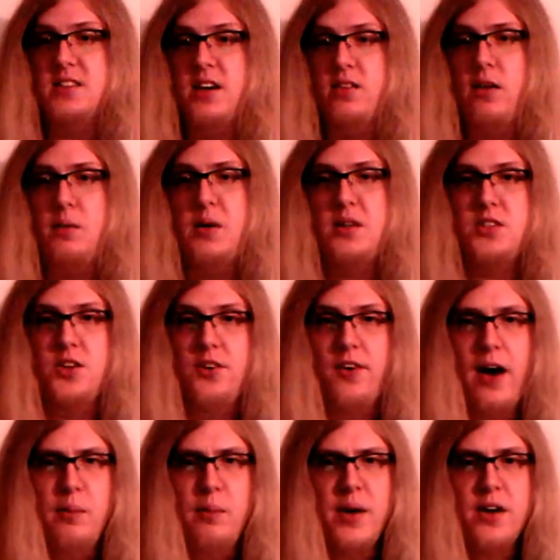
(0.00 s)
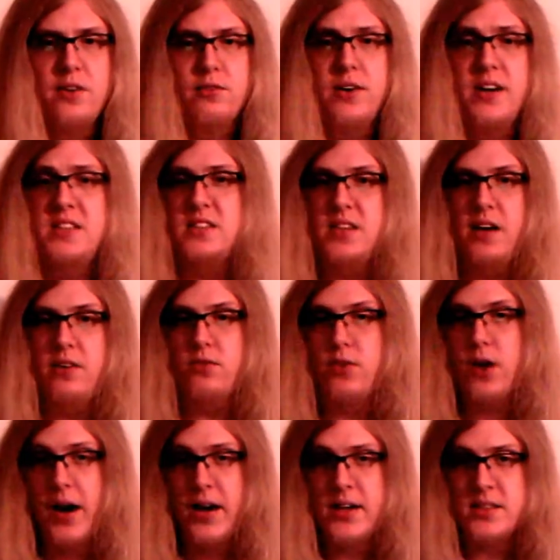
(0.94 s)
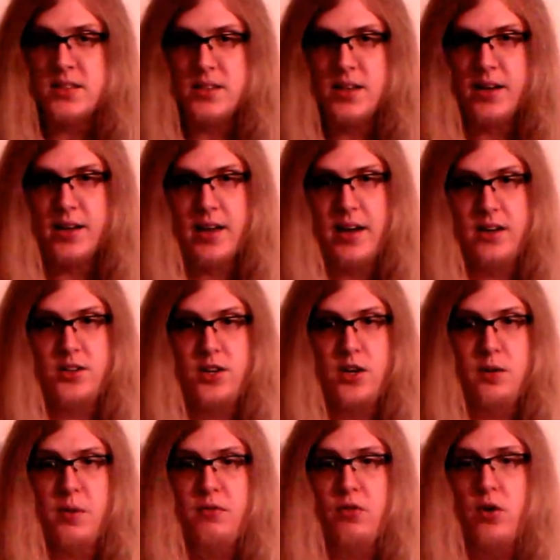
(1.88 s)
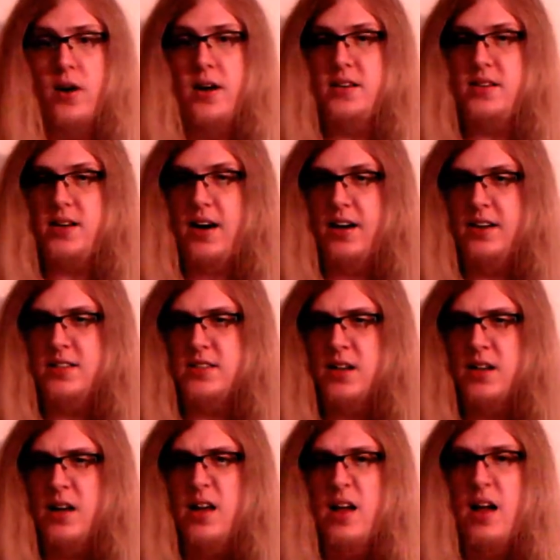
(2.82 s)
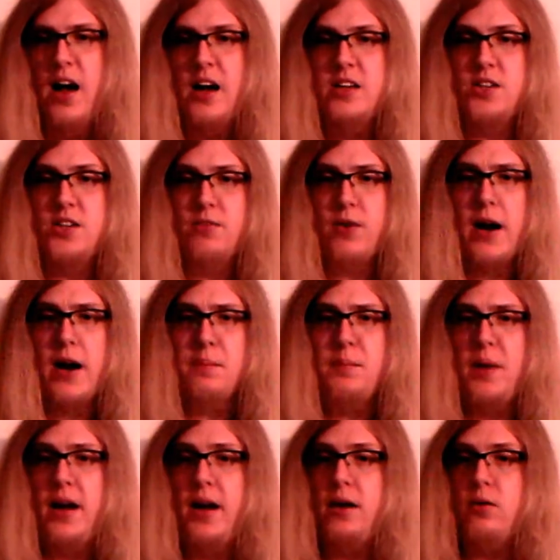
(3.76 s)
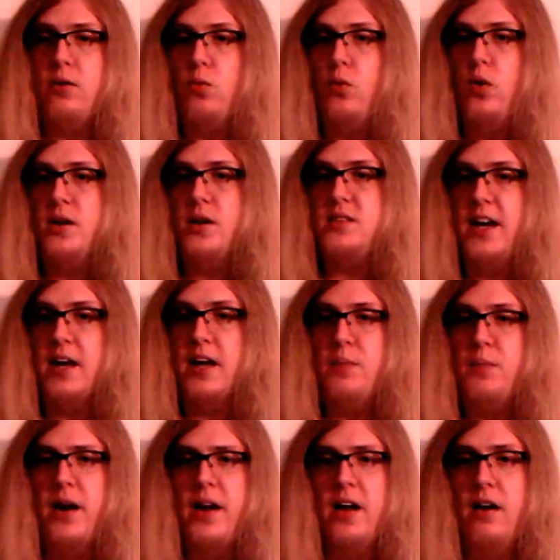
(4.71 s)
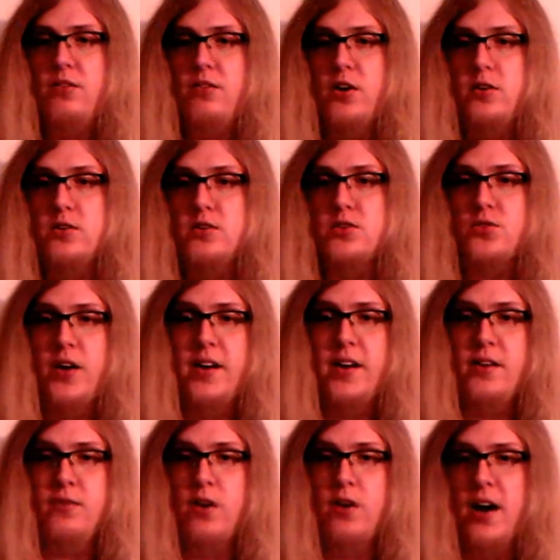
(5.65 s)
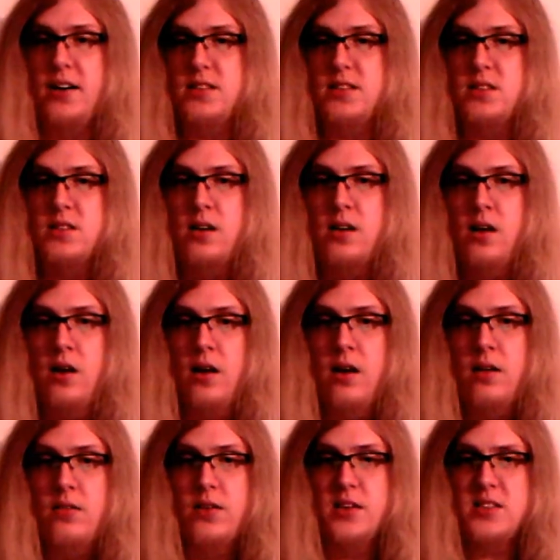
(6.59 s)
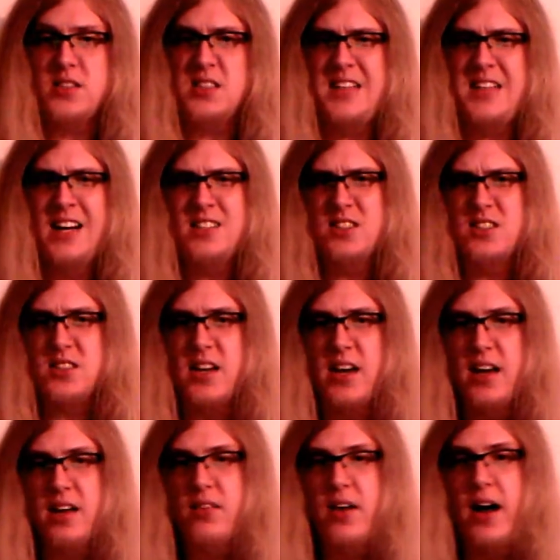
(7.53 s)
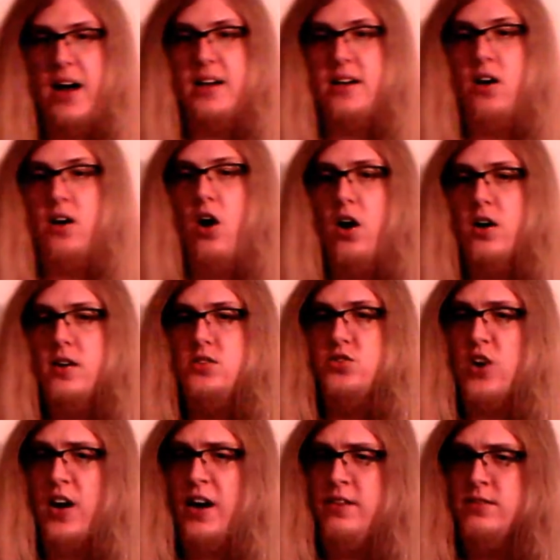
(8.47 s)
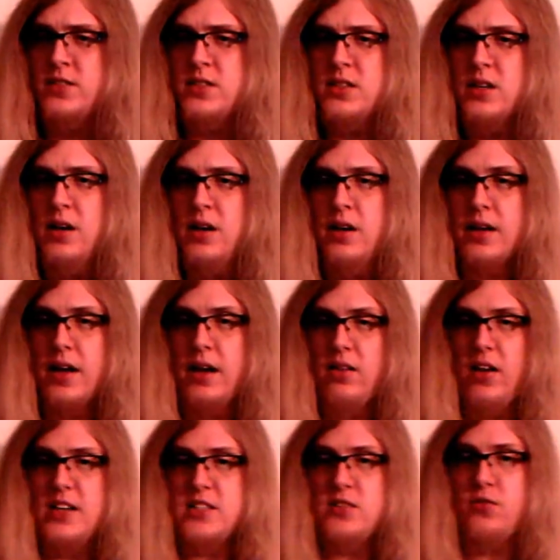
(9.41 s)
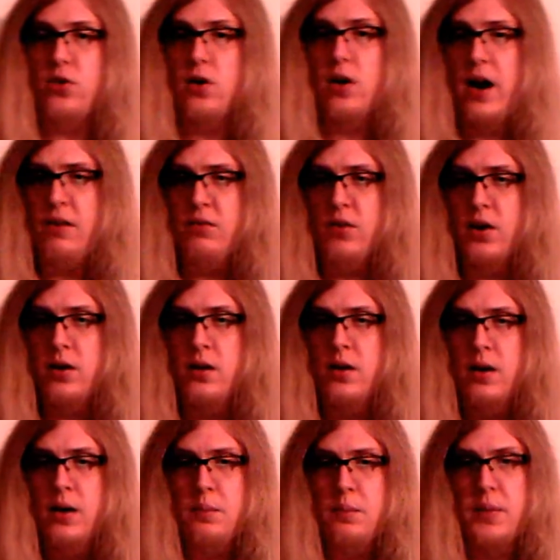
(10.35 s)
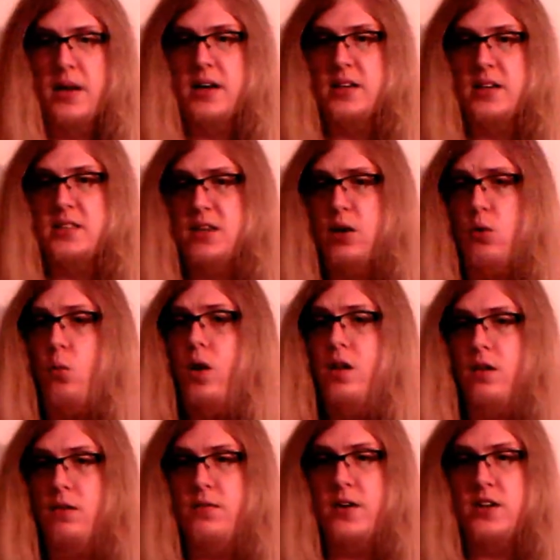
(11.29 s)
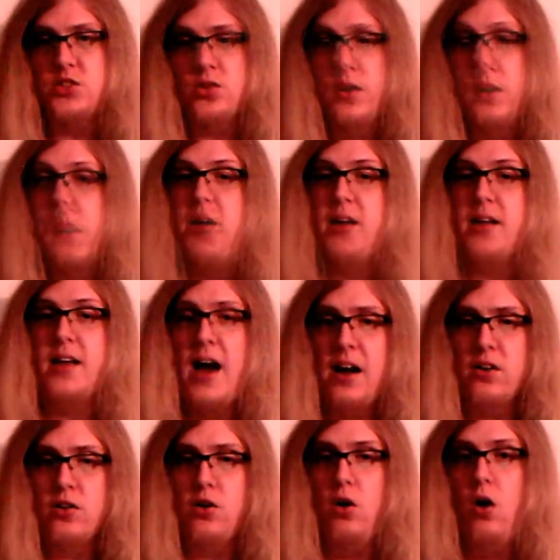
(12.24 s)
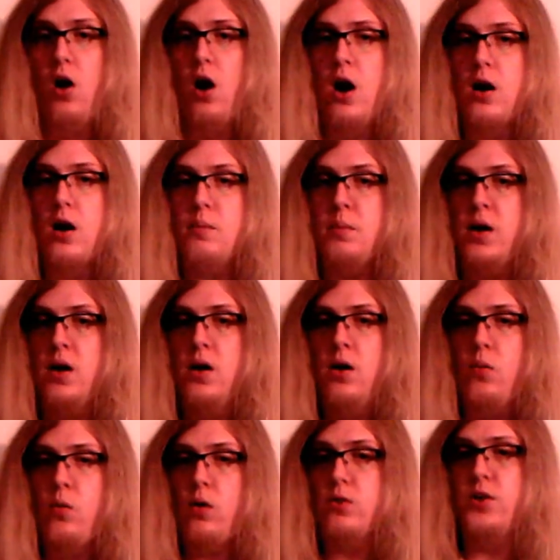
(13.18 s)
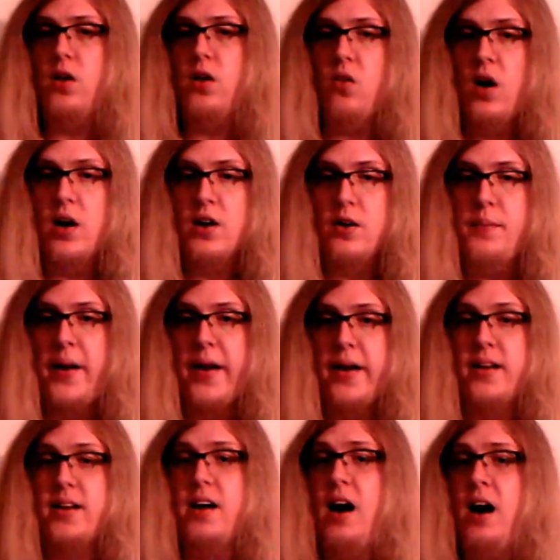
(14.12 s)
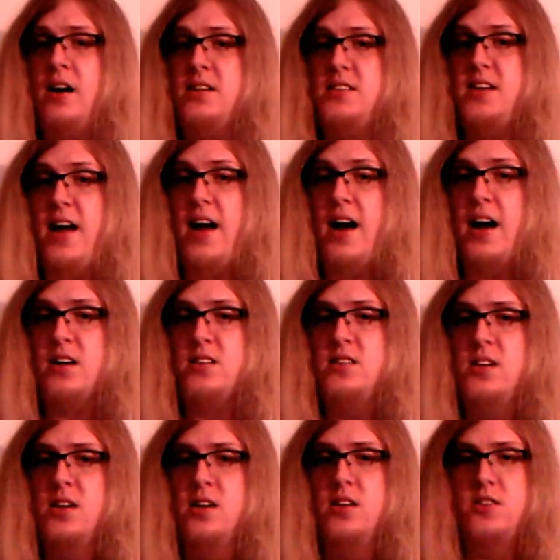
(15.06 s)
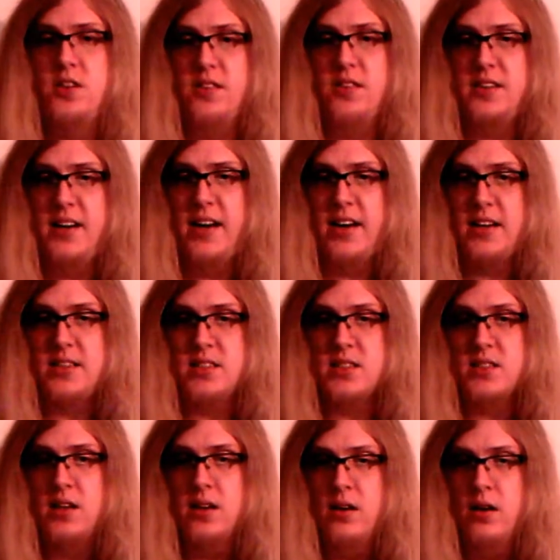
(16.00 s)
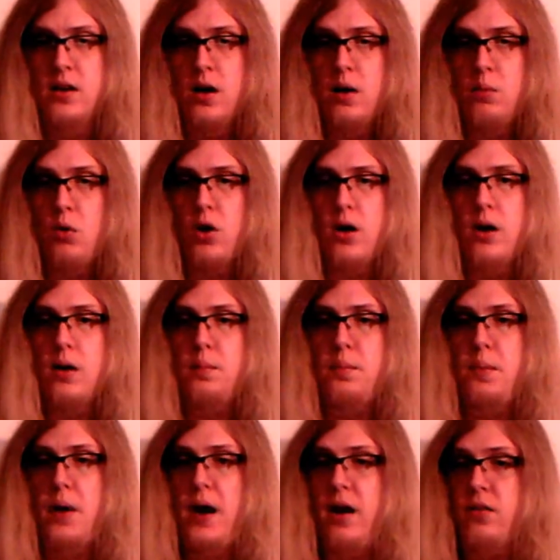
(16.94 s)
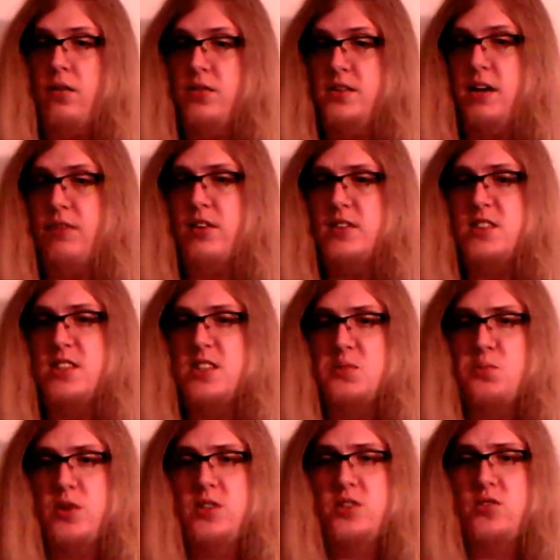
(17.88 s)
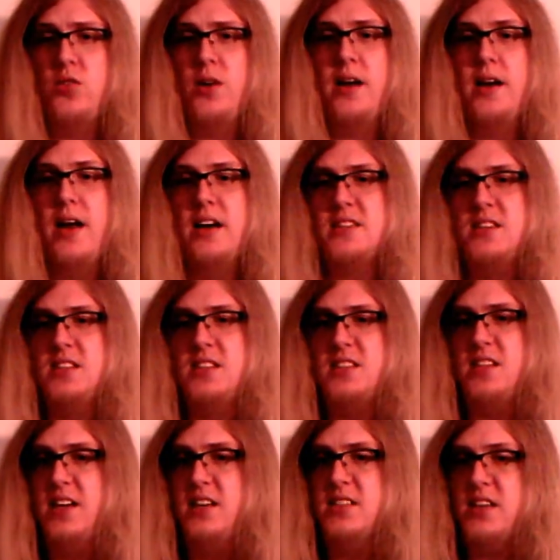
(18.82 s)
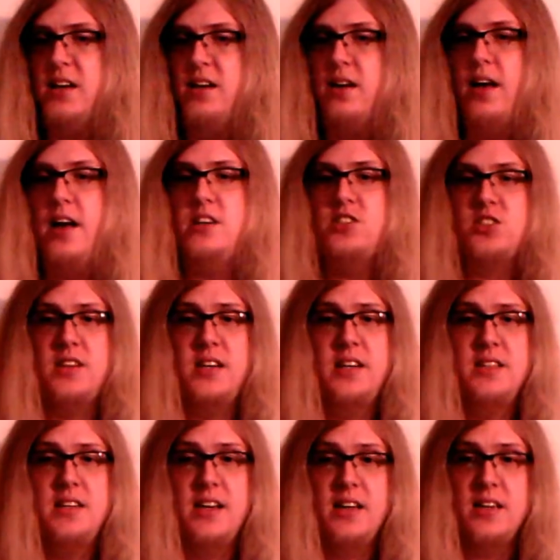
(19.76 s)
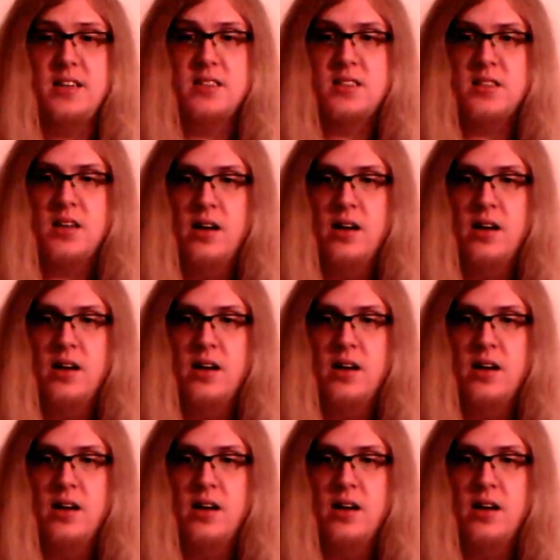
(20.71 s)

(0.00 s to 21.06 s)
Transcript: a limit to how many reads and writes it can do before it dies, and defragmenting would take many of those read and writes. This is not to say that hard drives can last forever, because it will eventually the mechanical arm will no longer make contact to the disk. More about the differences between SSDs and HDDs